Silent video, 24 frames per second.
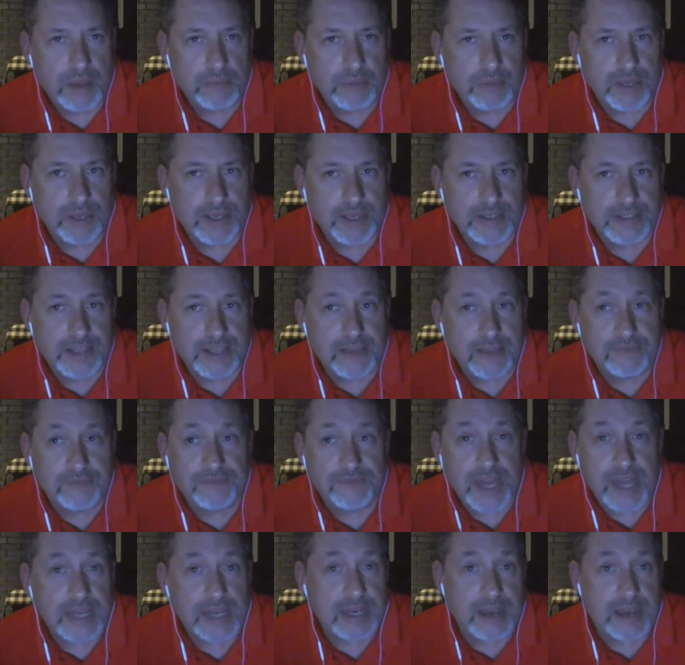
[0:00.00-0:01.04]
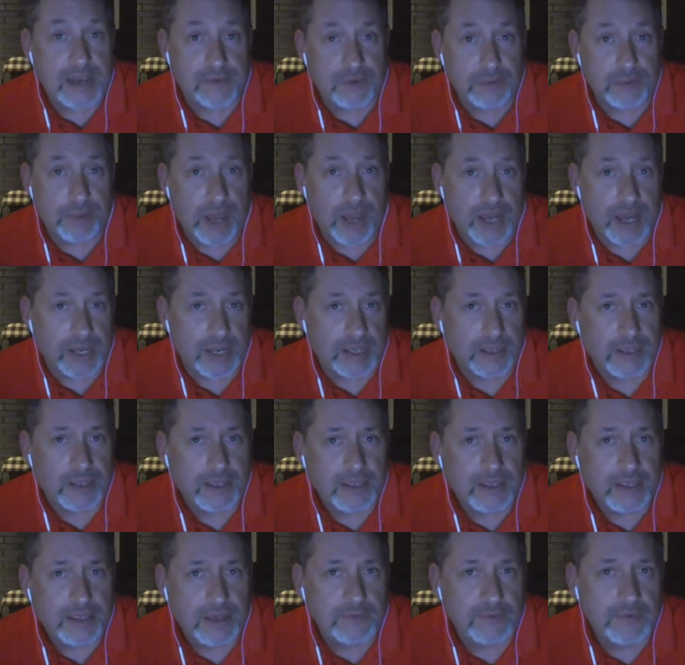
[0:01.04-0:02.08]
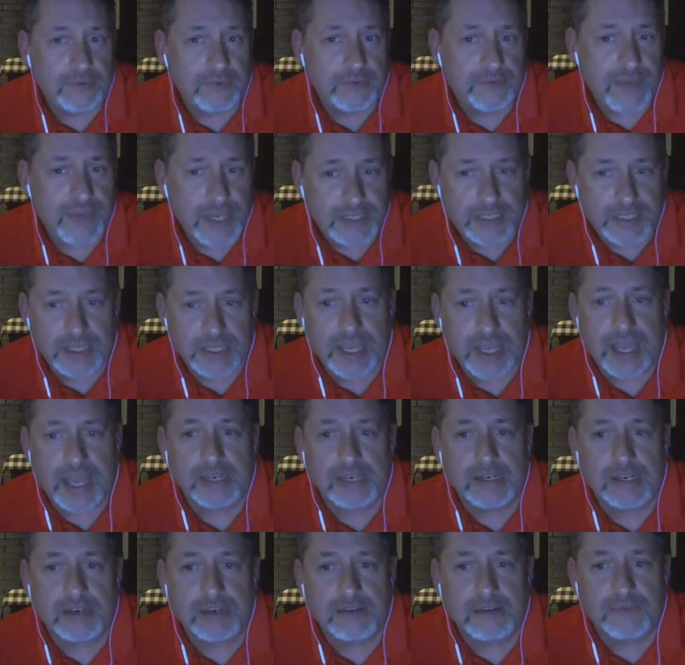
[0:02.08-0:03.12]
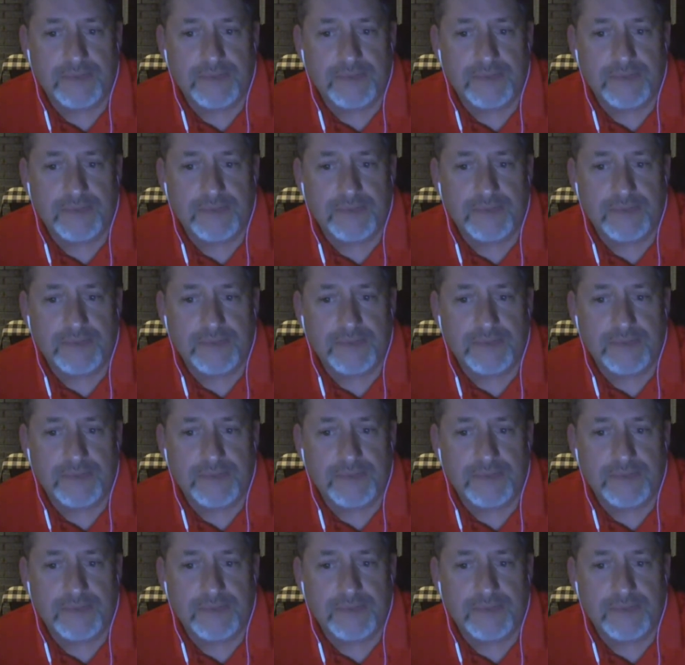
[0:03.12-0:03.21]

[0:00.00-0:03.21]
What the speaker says: because they vetted everybody. They've investigated.